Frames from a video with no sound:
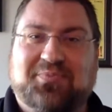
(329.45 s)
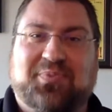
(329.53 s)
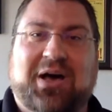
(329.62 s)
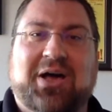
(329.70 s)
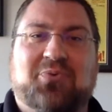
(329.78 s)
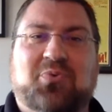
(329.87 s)

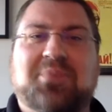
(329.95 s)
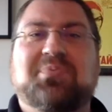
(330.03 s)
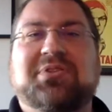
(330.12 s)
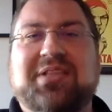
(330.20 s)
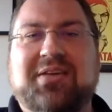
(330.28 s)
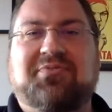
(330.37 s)
but we
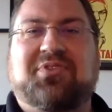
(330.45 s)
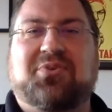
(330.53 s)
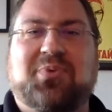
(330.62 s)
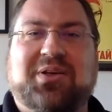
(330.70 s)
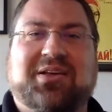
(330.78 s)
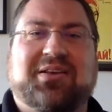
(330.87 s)
believe
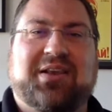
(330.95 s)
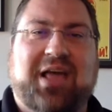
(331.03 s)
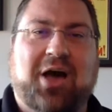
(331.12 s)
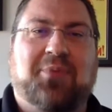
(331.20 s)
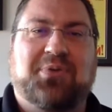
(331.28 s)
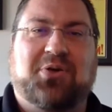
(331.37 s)
that we can
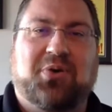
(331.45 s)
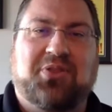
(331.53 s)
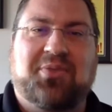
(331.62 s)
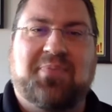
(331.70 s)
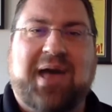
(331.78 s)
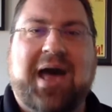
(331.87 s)
help you
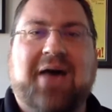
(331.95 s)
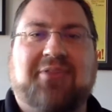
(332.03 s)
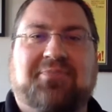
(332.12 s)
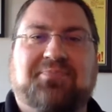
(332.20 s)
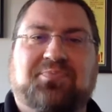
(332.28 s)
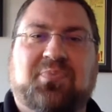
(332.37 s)
on the path.